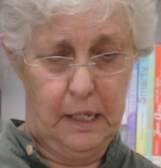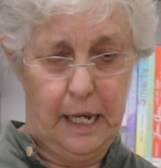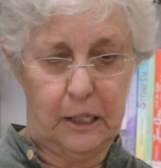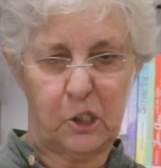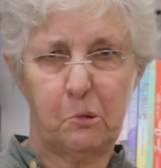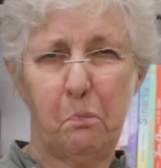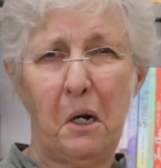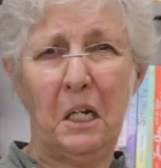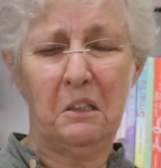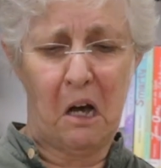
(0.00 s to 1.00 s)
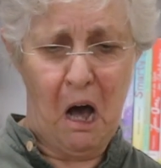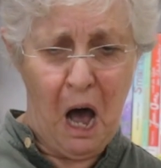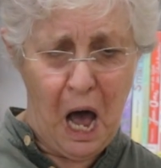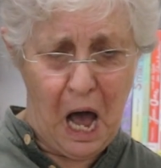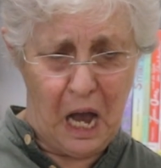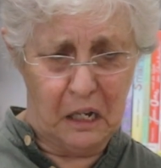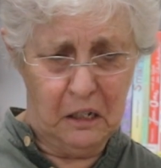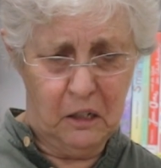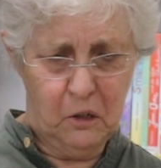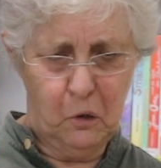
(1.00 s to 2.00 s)
and sprayed the hog,
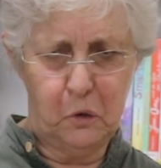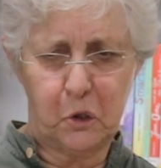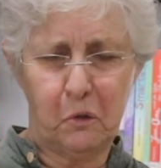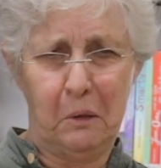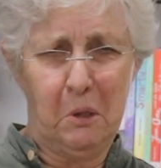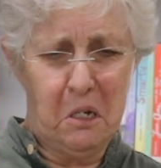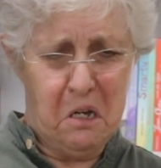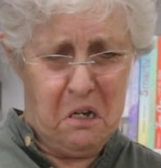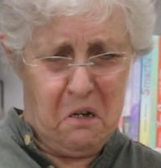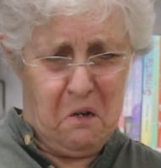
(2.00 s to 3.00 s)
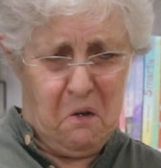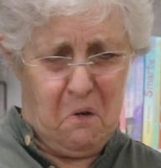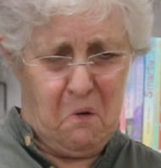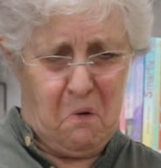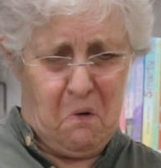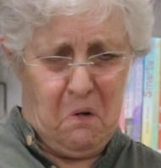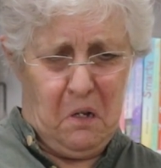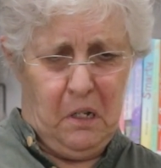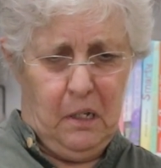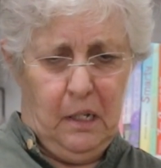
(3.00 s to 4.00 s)
who screamed ooh.
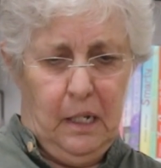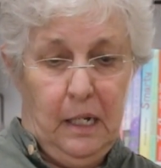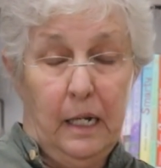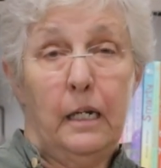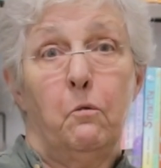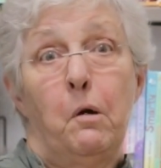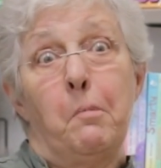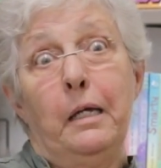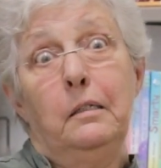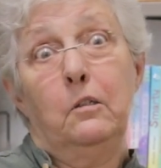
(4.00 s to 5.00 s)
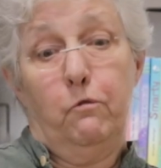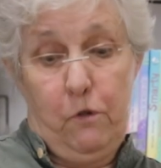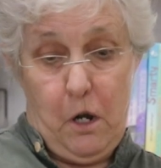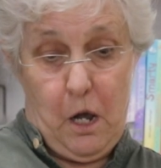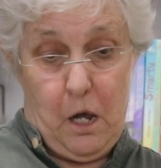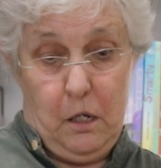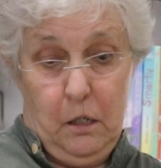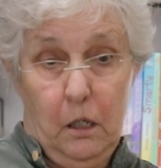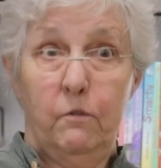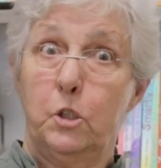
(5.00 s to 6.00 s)
And it reminded the frog
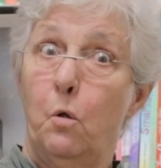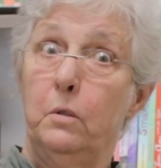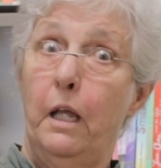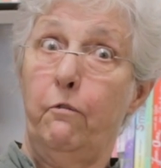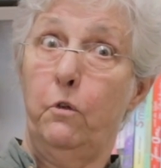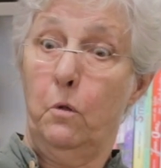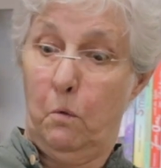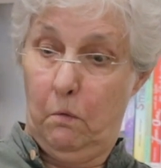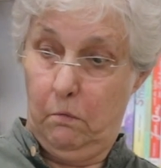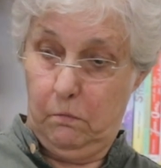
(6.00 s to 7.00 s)
of his old nephew.